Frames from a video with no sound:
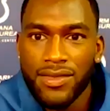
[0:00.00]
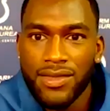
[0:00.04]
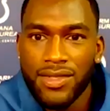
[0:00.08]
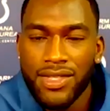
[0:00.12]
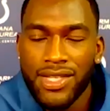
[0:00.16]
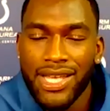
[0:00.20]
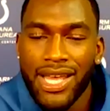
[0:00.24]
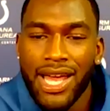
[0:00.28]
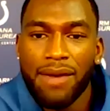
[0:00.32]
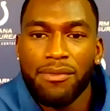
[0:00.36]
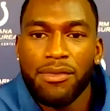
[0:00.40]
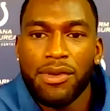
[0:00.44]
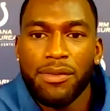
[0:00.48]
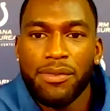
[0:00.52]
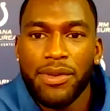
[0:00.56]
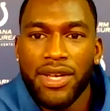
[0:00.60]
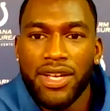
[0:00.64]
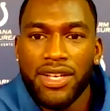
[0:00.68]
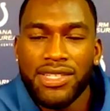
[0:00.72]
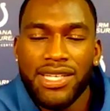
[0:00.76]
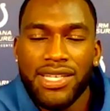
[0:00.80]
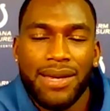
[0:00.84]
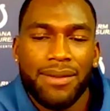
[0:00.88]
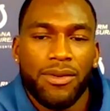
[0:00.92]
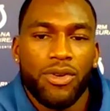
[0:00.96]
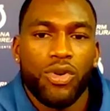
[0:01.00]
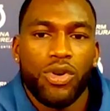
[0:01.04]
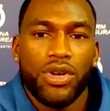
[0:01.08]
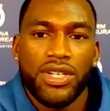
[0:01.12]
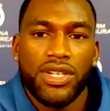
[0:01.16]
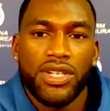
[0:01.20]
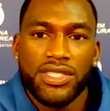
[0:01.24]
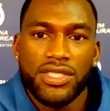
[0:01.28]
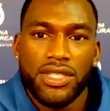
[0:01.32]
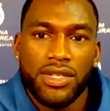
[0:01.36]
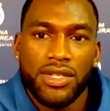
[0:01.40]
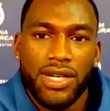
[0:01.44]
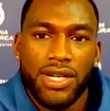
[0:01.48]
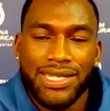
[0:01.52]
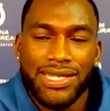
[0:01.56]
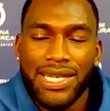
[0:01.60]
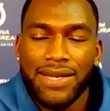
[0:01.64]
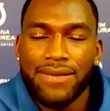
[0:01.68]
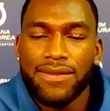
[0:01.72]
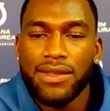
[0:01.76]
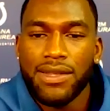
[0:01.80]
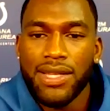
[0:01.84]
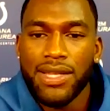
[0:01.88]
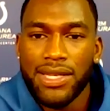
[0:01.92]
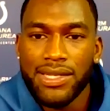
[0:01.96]
Yeah, I'm a bigger type corner, so I
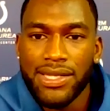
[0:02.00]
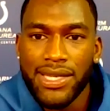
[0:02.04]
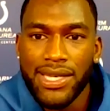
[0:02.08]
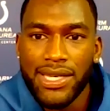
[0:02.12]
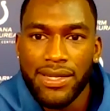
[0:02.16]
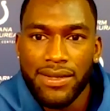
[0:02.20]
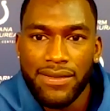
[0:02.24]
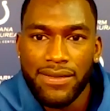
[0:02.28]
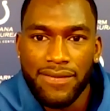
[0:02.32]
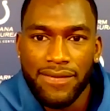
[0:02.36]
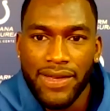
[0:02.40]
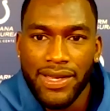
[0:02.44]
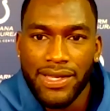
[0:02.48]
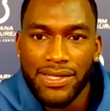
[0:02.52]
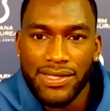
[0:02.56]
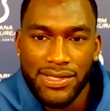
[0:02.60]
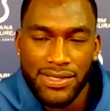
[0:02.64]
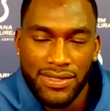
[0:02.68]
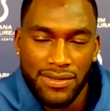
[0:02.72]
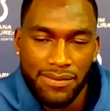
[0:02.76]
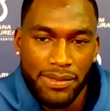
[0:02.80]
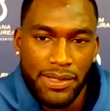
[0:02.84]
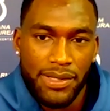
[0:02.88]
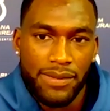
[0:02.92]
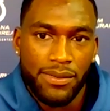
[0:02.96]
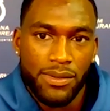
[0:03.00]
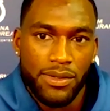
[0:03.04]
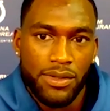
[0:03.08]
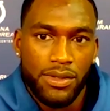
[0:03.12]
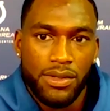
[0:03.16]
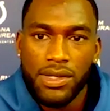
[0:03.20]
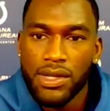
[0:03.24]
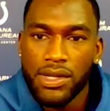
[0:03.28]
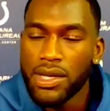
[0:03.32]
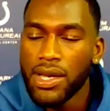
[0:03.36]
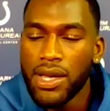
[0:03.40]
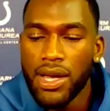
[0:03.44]
definitely like to get in the faces of people.